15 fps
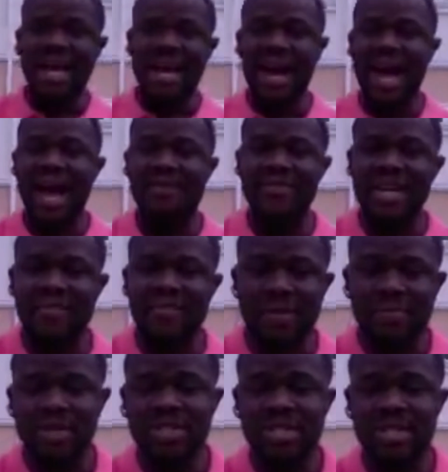now I've
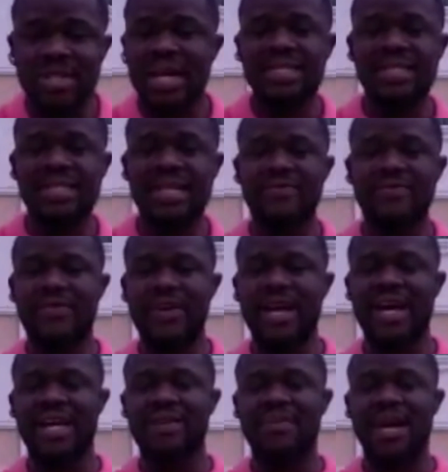never bought a Nigerian
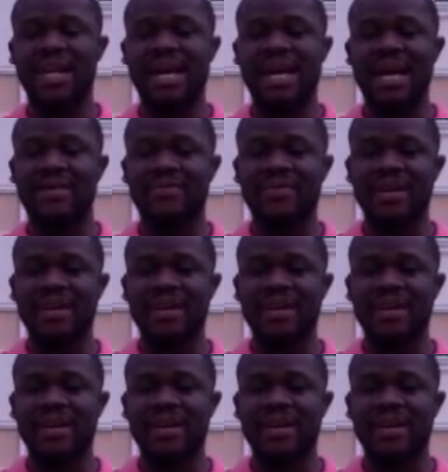flag in my life.